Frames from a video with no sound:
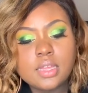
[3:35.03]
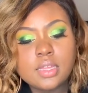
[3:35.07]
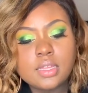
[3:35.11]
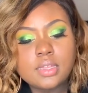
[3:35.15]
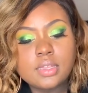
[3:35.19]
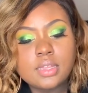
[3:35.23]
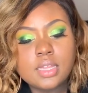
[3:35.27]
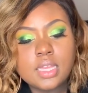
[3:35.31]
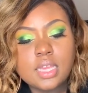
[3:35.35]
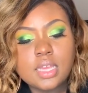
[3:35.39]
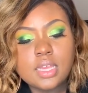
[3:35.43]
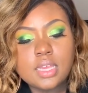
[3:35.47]

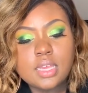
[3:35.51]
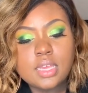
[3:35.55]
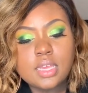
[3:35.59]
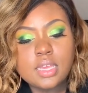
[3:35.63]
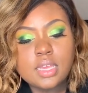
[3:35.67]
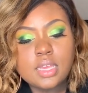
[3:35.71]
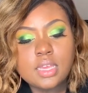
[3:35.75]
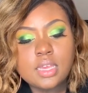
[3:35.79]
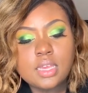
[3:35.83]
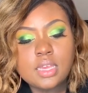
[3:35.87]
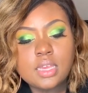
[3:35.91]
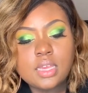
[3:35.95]

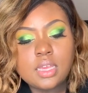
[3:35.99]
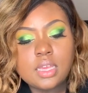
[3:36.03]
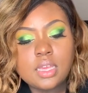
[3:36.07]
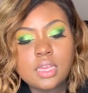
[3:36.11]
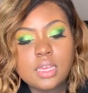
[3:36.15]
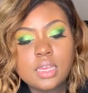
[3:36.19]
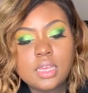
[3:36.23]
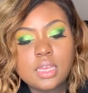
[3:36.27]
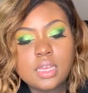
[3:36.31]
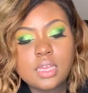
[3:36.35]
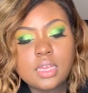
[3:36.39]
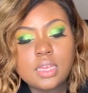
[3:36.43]
the
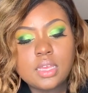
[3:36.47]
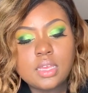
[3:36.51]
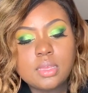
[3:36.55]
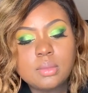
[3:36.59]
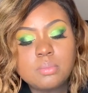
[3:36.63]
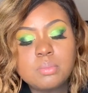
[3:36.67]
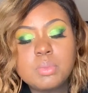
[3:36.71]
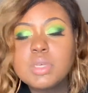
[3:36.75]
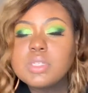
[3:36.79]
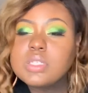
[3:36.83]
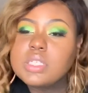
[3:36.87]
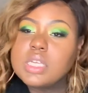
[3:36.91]

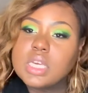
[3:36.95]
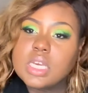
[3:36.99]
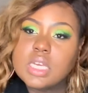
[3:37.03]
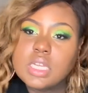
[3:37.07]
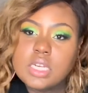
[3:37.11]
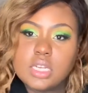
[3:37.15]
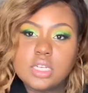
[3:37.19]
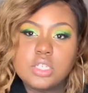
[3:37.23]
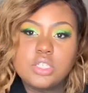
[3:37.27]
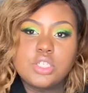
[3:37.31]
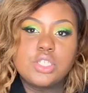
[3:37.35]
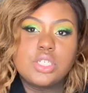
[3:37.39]
music
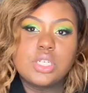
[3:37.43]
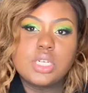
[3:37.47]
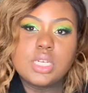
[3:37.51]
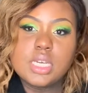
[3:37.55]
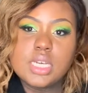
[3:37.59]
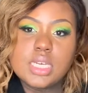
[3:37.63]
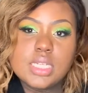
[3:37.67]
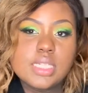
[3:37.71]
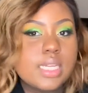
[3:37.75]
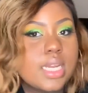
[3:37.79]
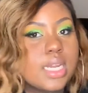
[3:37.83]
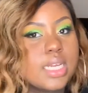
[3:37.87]
industry
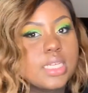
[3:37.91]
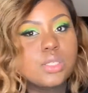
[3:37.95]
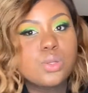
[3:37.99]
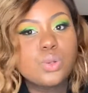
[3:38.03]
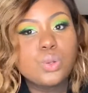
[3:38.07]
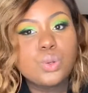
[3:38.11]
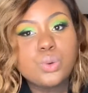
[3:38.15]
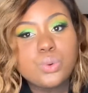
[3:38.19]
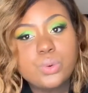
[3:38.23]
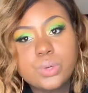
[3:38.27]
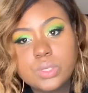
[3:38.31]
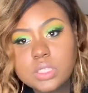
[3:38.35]
isn't as
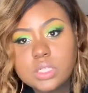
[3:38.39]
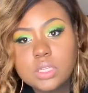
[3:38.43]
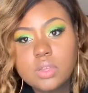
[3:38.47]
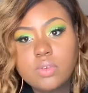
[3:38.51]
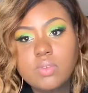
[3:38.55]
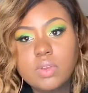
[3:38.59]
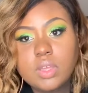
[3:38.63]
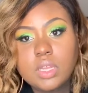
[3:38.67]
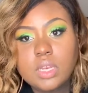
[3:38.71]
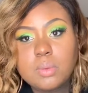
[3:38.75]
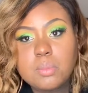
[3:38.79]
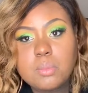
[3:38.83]
lucrative
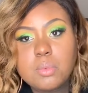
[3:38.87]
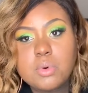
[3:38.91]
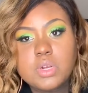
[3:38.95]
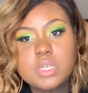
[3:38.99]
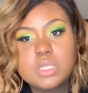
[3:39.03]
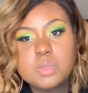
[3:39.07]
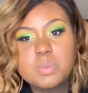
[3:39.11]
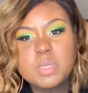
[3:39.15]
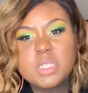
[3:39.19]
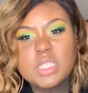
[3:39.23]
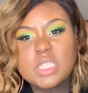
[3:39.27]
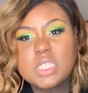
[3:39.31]
anymore,
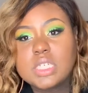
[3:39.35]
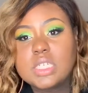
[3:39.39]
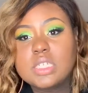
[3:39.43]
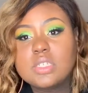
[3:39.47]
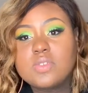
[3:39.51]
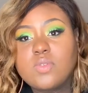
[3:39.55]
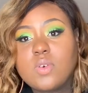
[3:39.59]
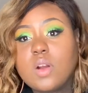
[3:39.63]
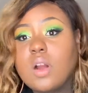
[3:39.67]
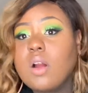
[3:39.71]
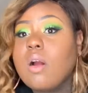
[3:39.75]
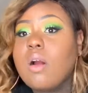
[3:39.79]
especially as
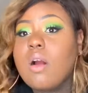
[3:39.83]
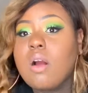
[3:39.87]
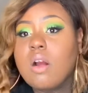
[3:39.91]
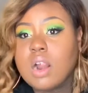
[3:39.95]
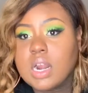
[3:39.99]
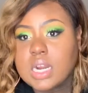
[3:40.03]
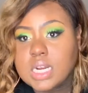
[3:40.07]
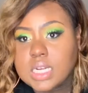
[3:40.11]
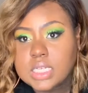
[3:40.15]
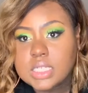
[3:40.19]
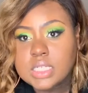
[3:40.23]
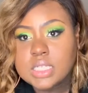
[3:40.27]
for
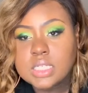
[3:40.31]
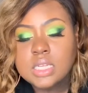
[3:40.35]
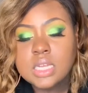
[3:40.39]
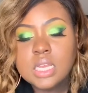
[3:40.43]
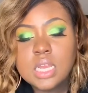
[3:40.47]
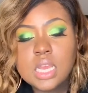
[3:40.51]
artists.